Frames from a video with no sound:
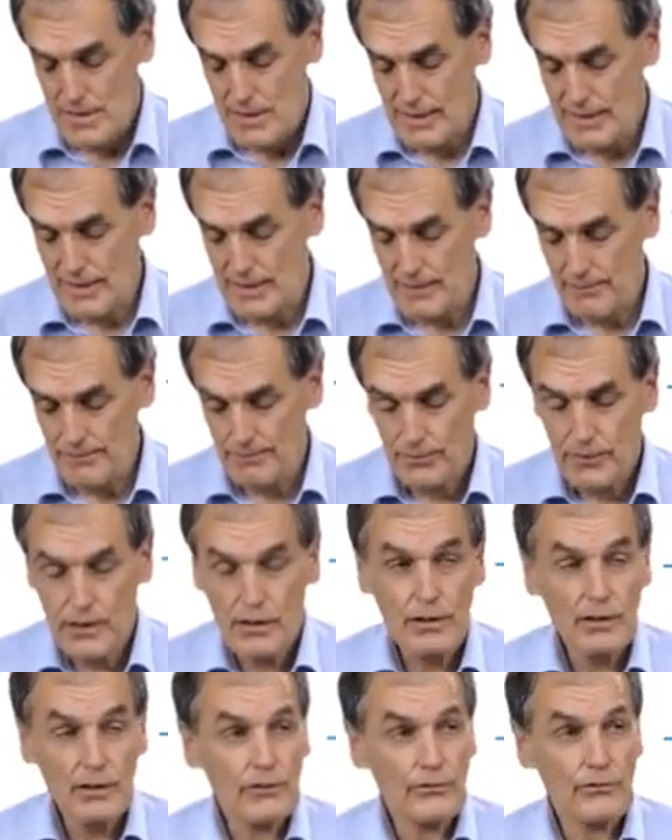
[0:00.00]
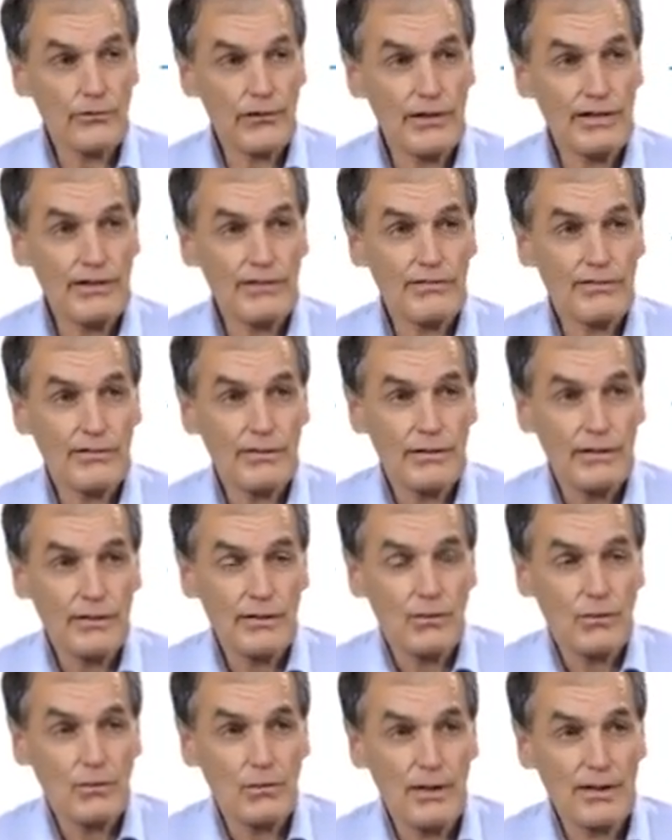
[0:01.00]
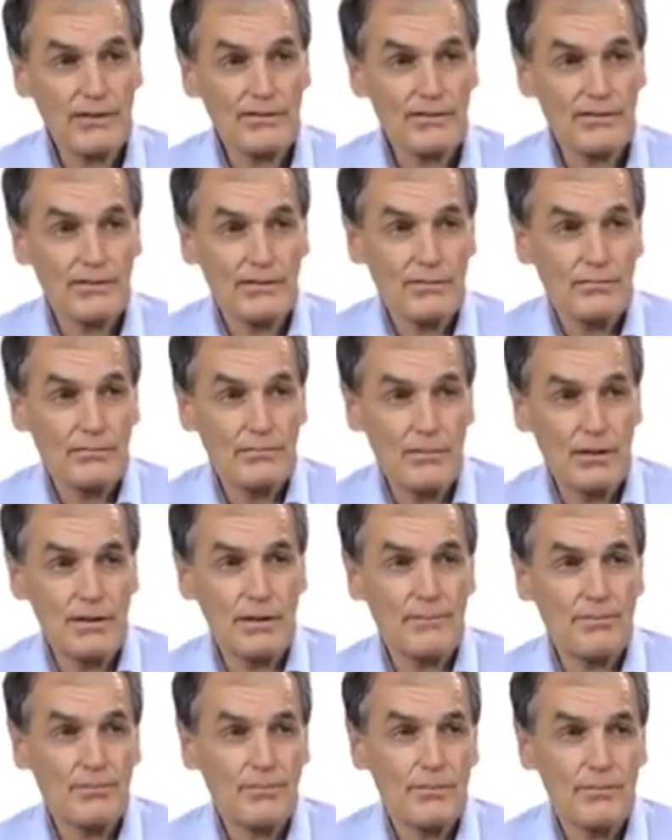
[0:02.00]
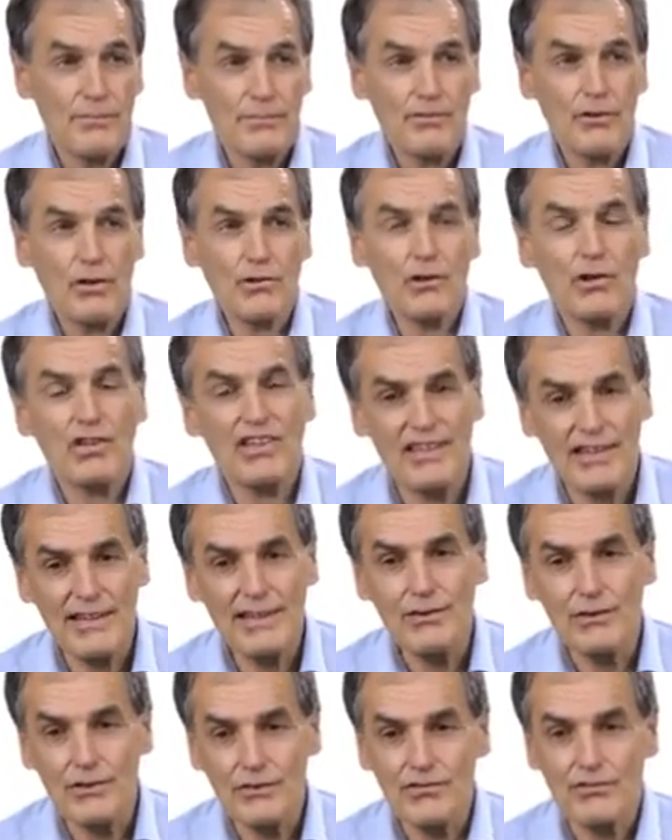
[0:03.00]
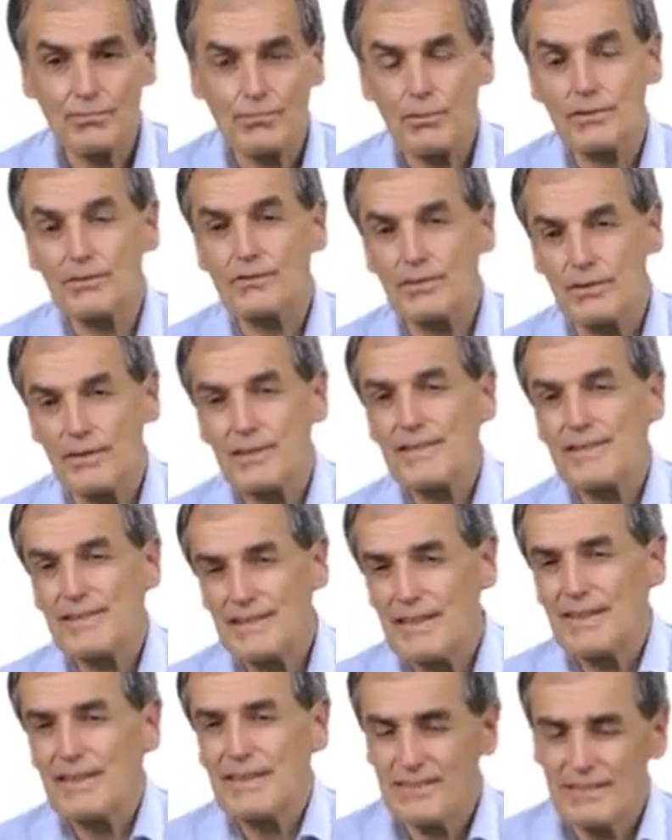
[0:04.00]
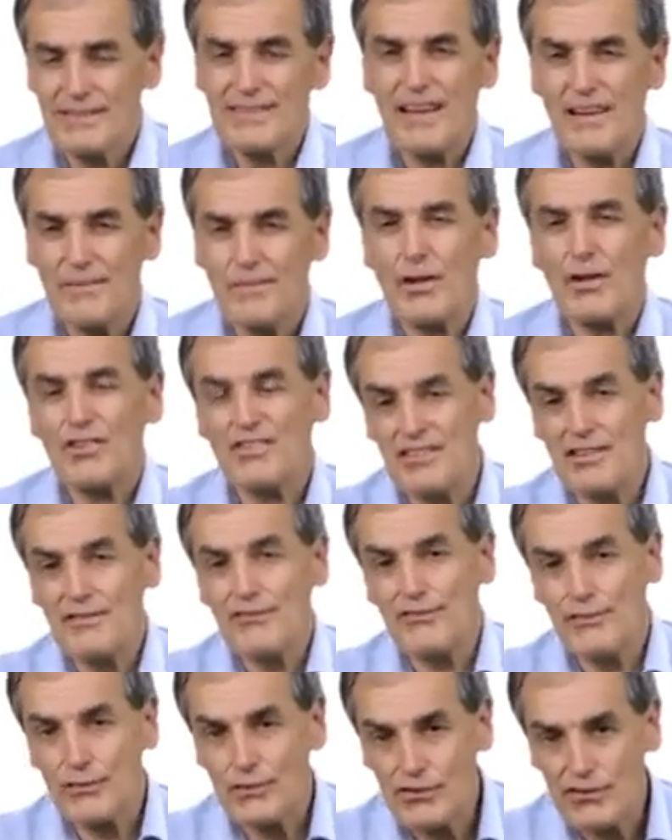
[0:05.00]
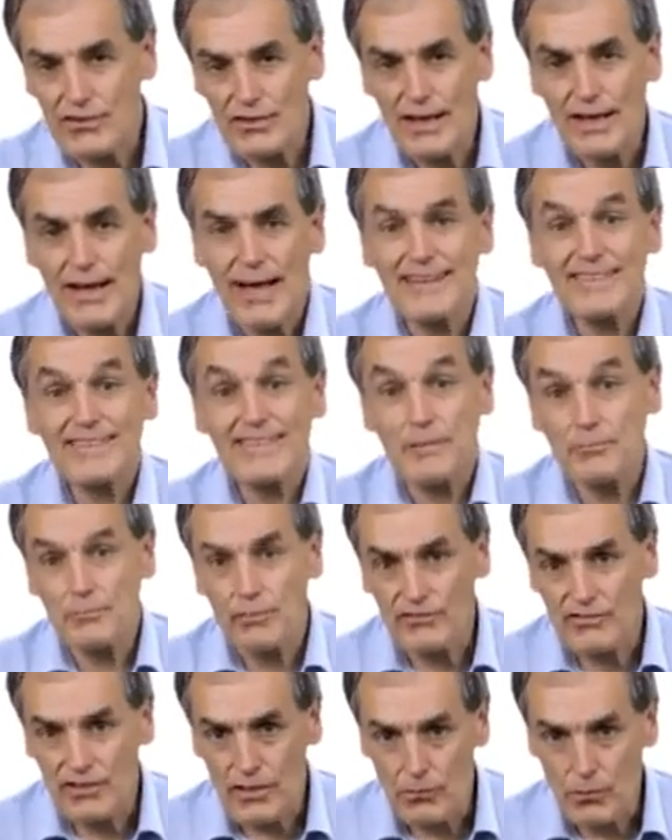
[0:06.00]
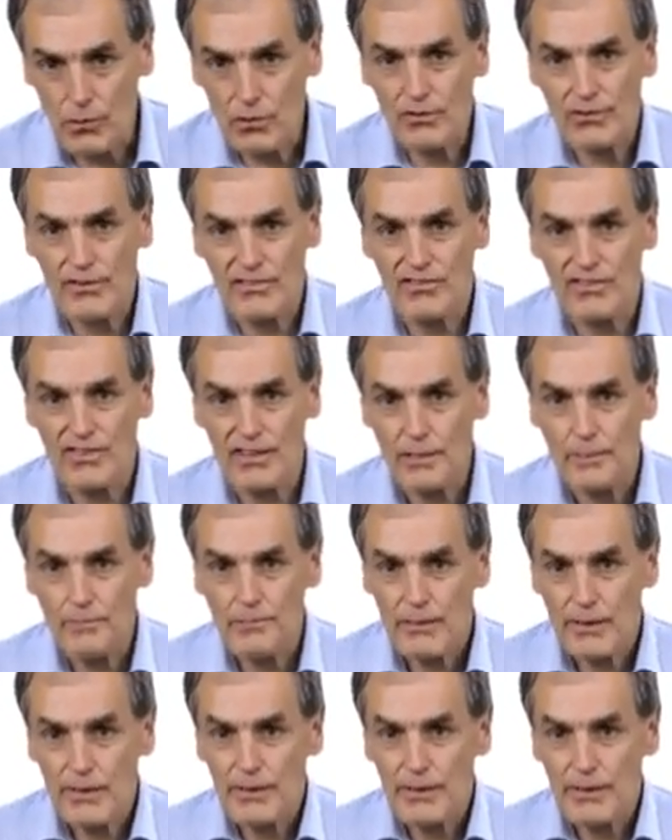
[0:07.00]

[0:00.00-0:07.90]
And Greece was not a chaos, but the first attempt of democracy.